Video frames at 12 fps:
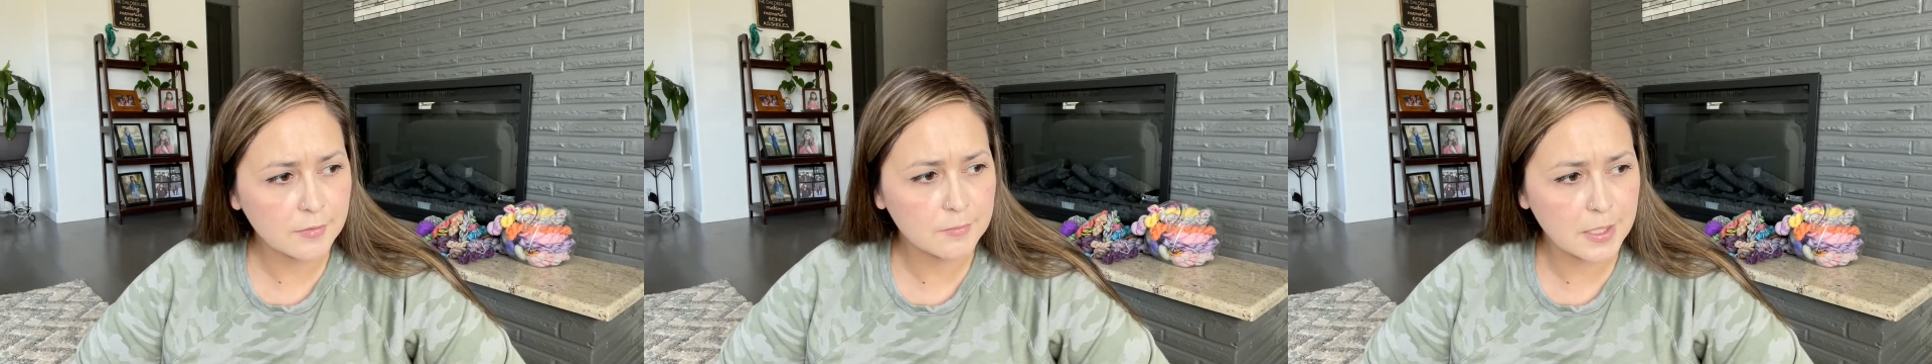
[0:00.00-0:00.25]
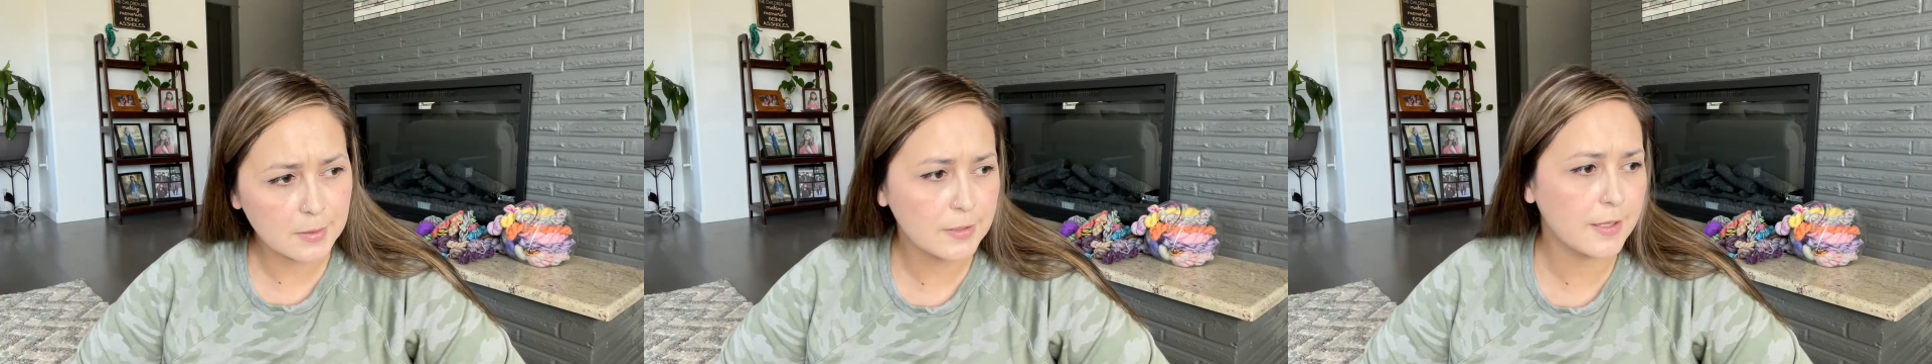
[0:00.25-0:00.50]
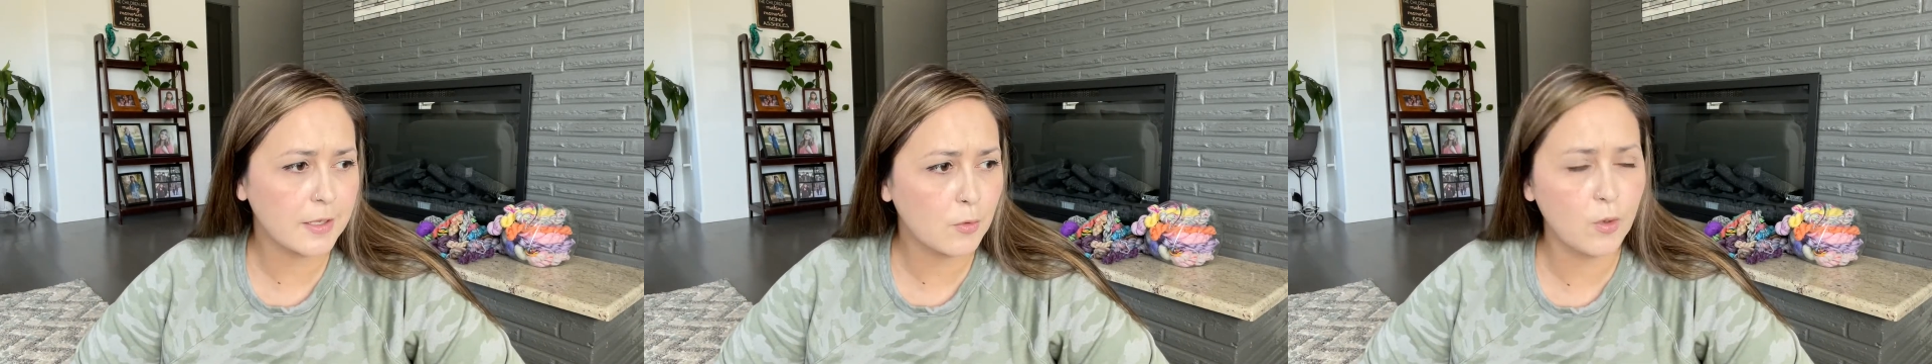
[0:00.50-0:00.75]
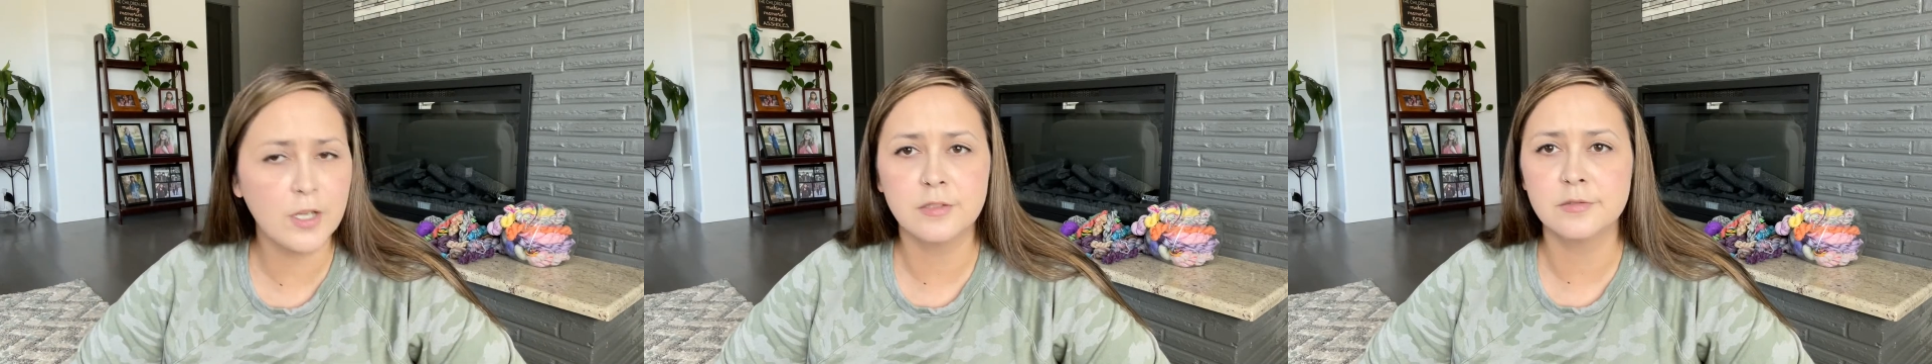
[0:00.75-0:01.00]
maybe like
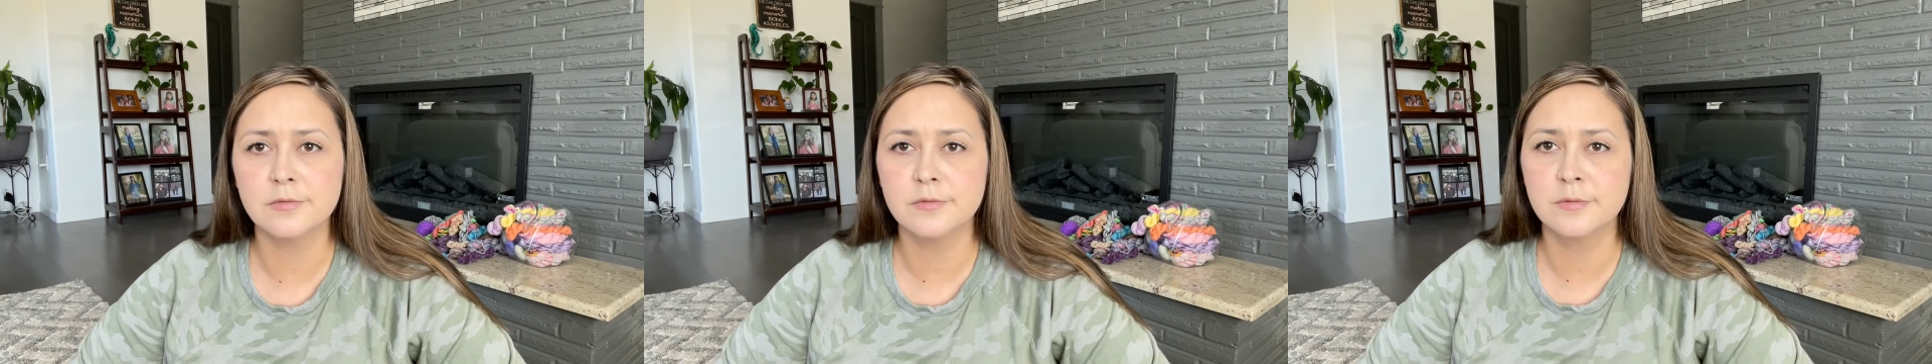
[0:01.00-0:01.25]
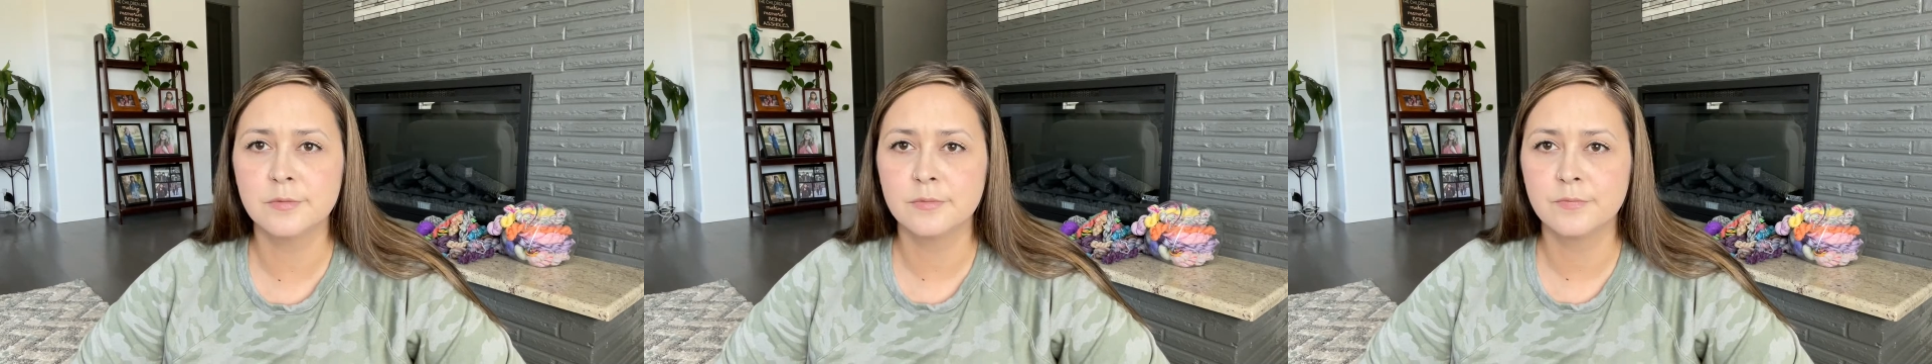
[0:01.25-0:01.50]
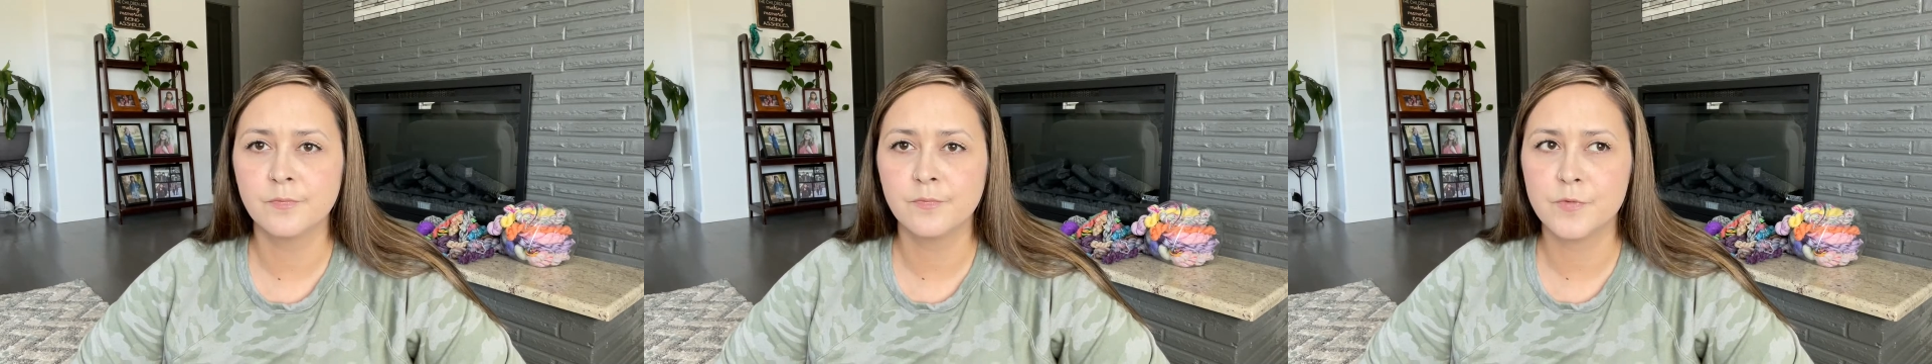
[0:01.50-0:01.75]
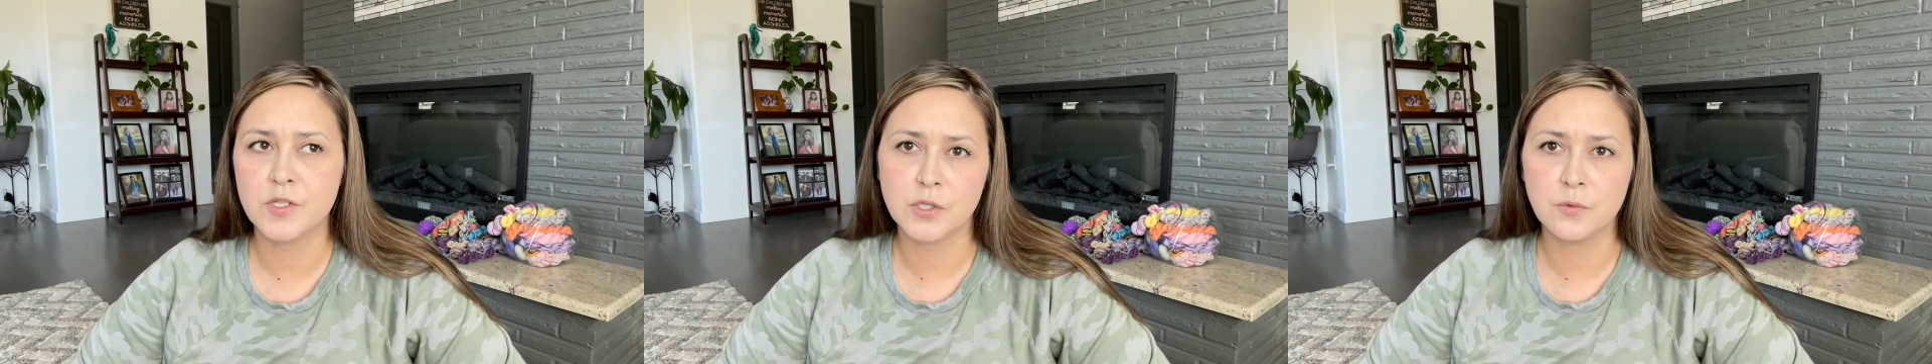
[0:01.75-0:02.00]
1-2
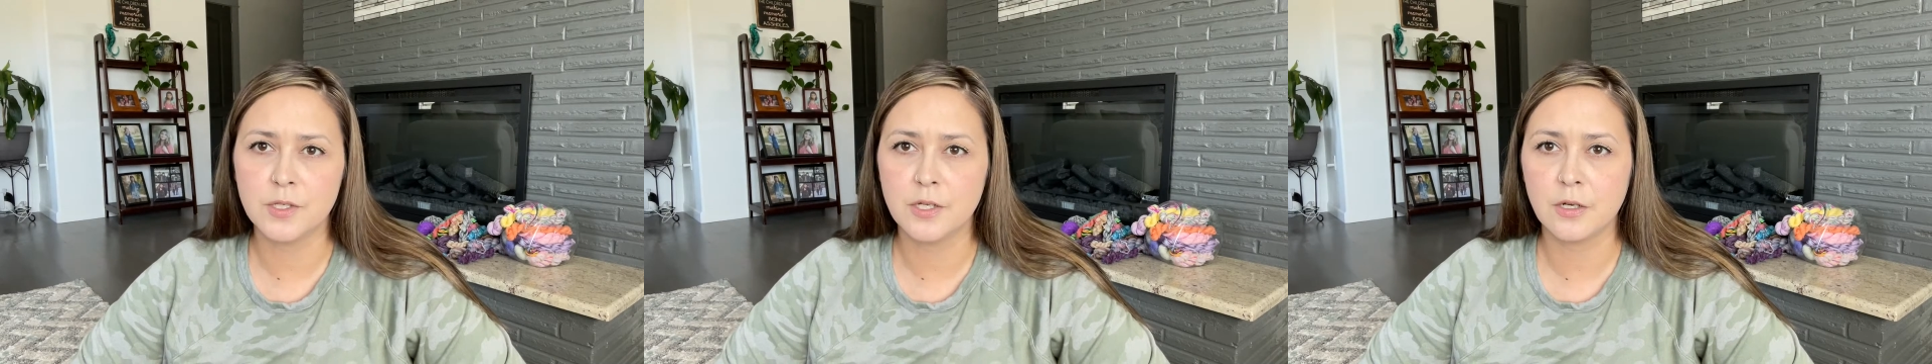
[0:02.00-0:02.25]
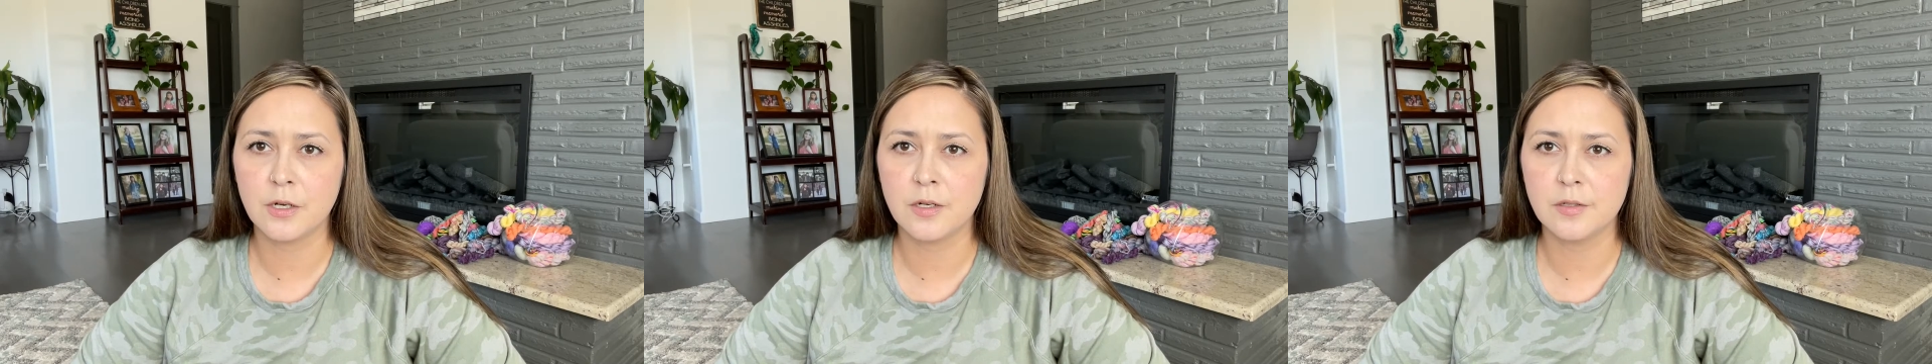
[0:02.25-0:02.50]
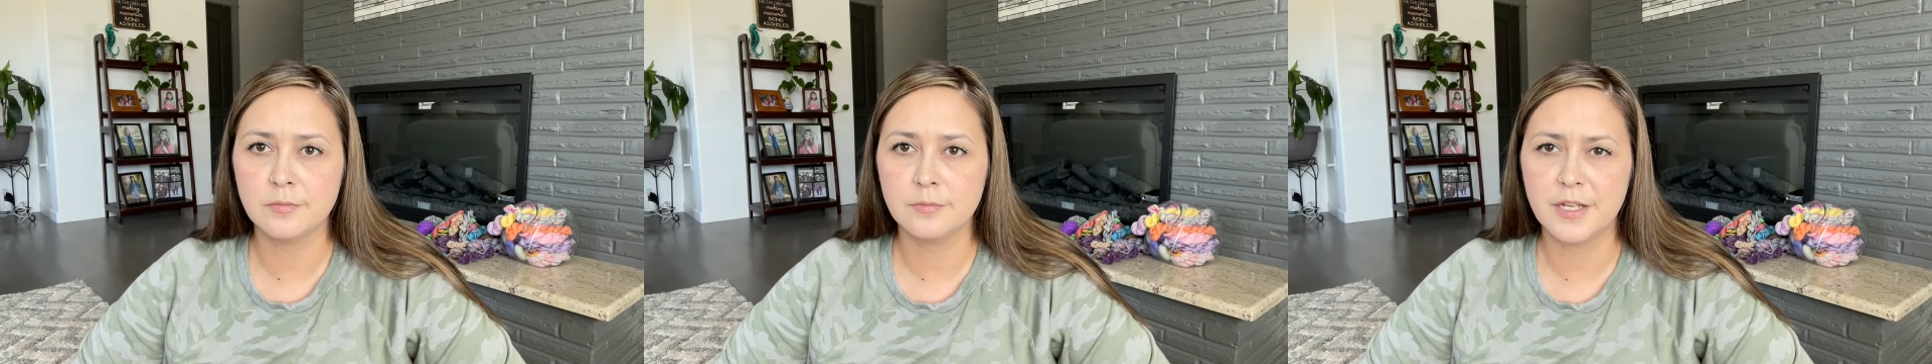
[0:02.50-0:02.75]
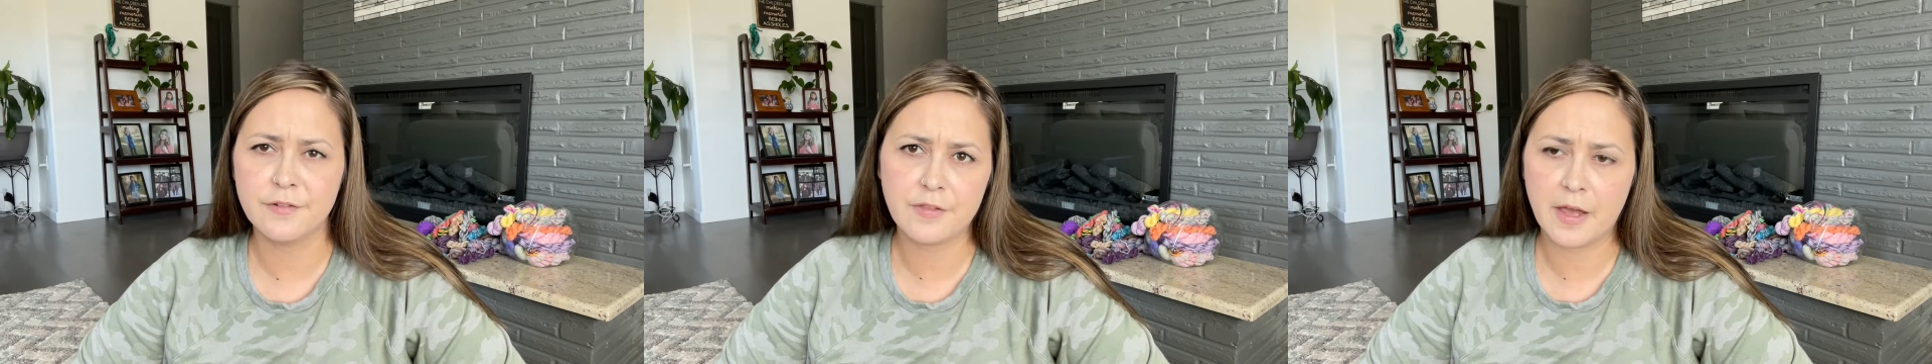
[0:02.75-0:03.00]
a year,
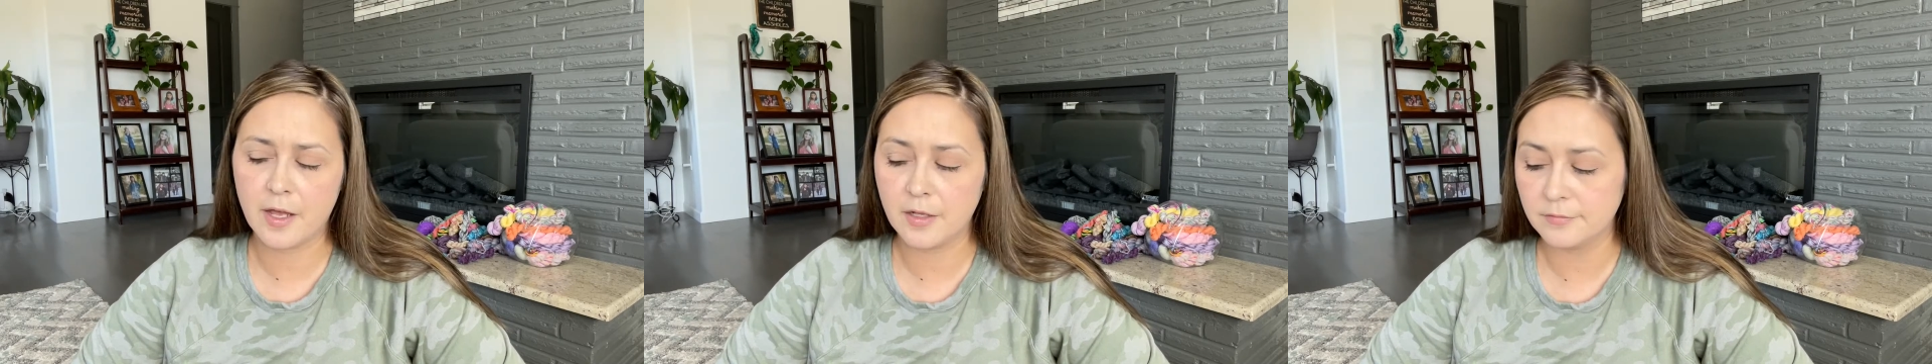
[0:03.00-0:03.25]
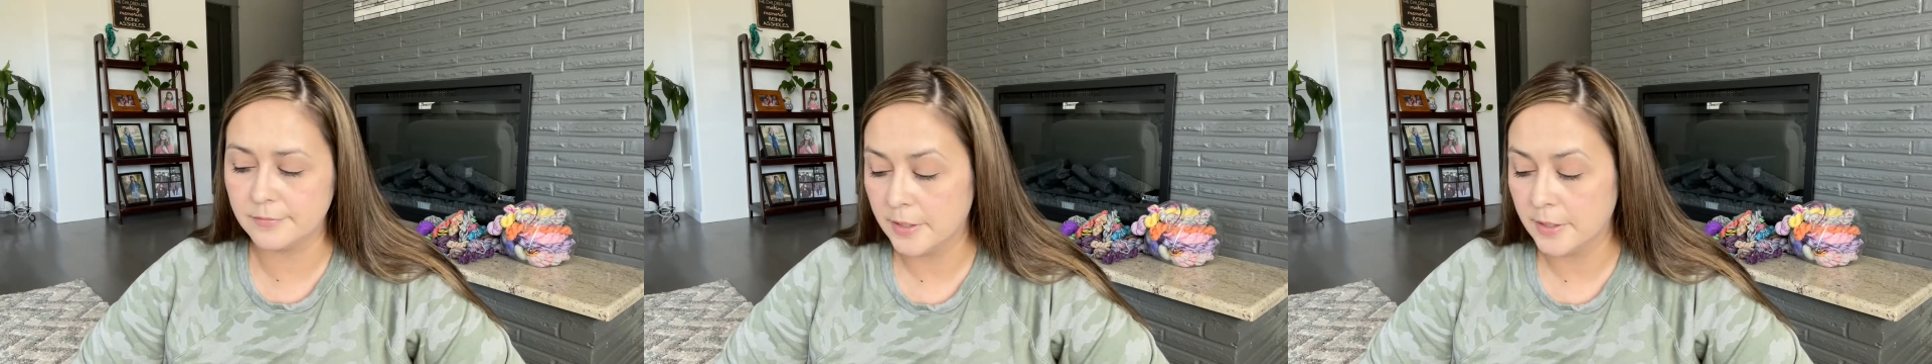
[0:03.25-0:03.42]
if that.